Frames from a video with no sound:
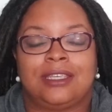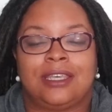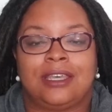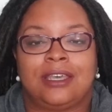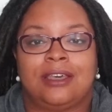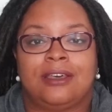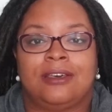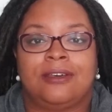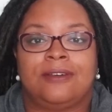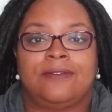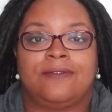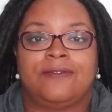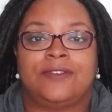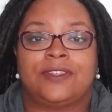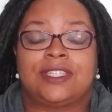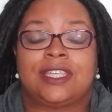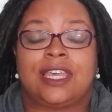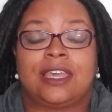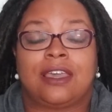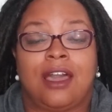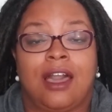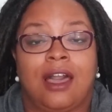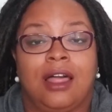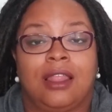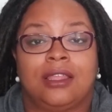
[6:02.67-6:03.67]
of
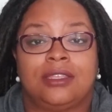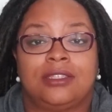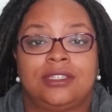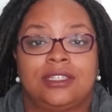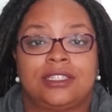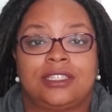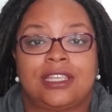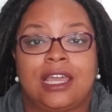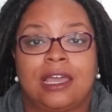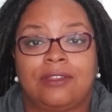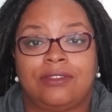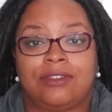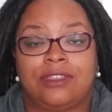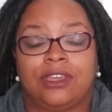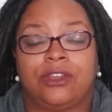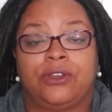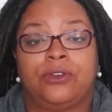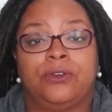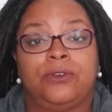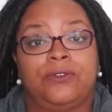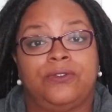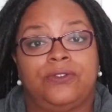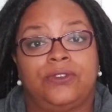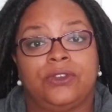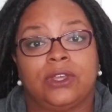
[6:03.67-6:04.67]
psychologists out there
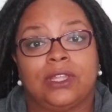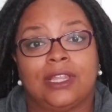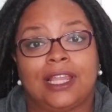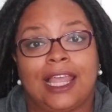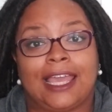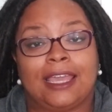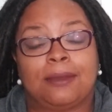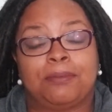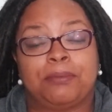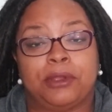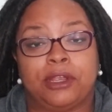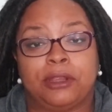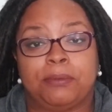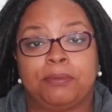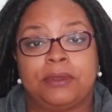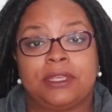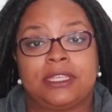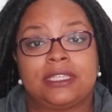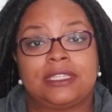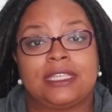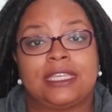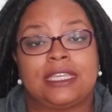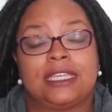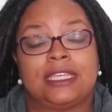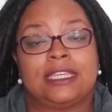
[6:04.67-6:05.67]
who feel like
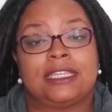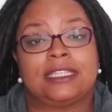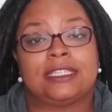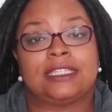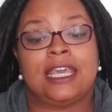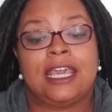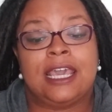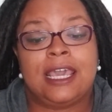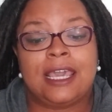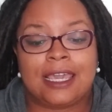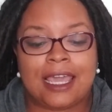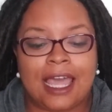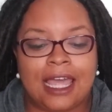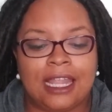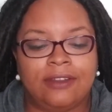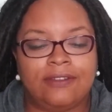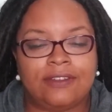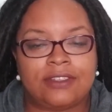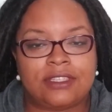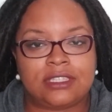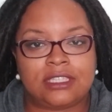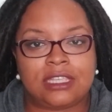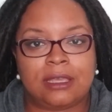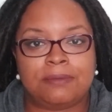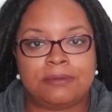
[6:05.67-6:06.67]
purpose is kind of a
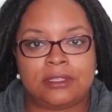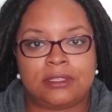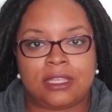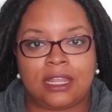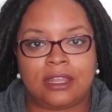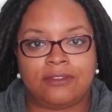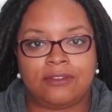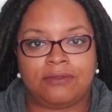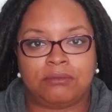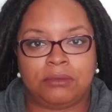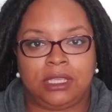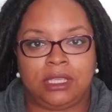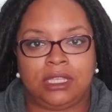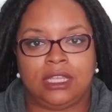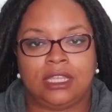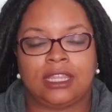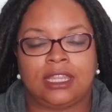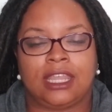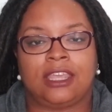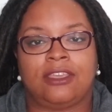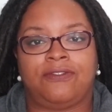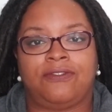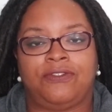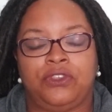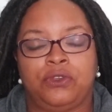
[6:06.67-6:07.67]
subset of meaning.
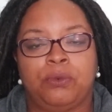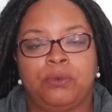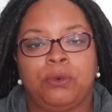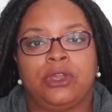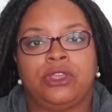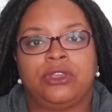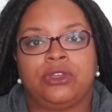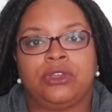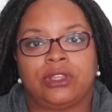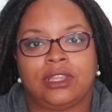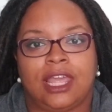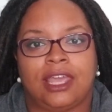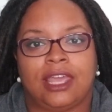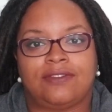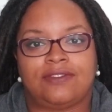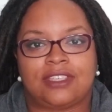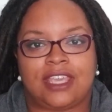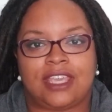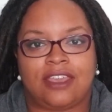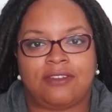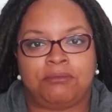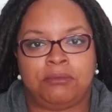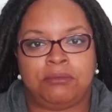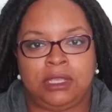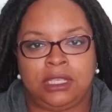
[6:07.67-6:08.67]
Like if you want your life to
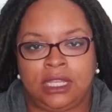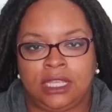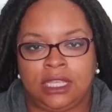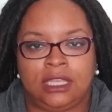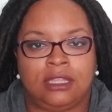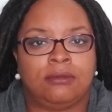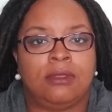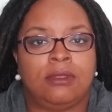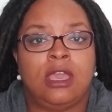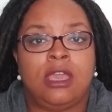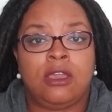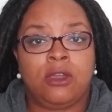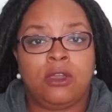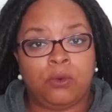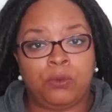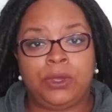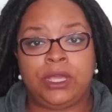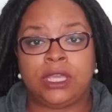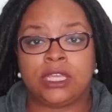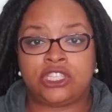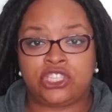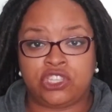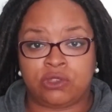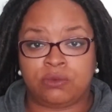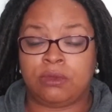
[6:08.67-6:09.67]
have meaning, and
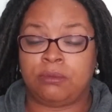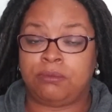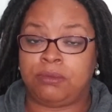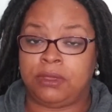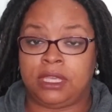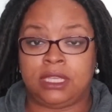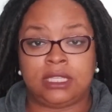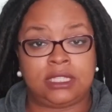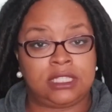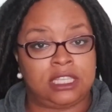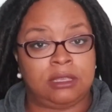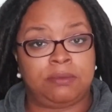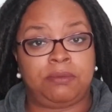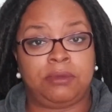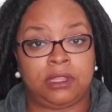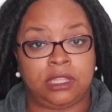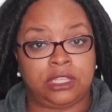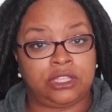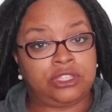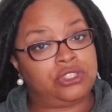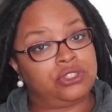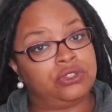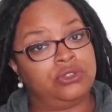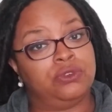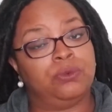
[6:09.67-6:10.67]
we as human beings
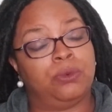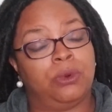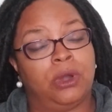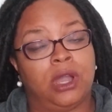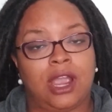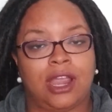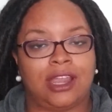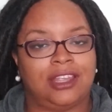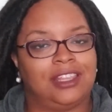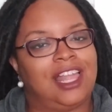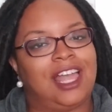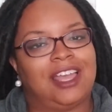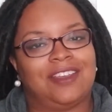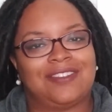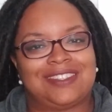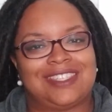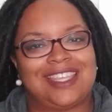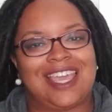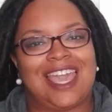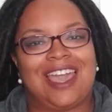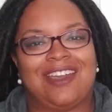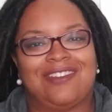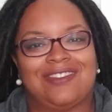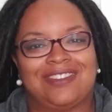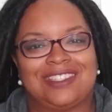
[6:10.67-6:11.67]
typically do want our lives to
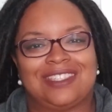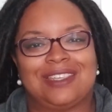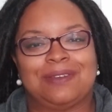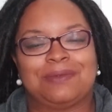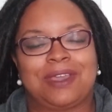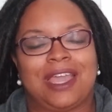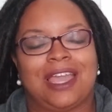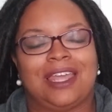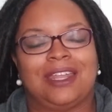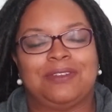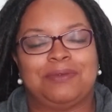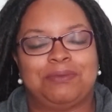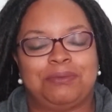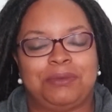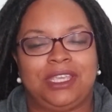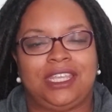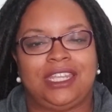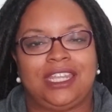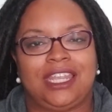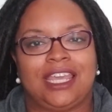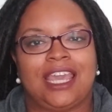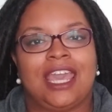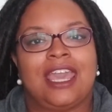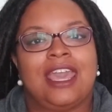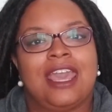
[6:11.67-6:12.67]
have some kind of
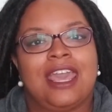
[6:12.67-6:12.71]
meaning,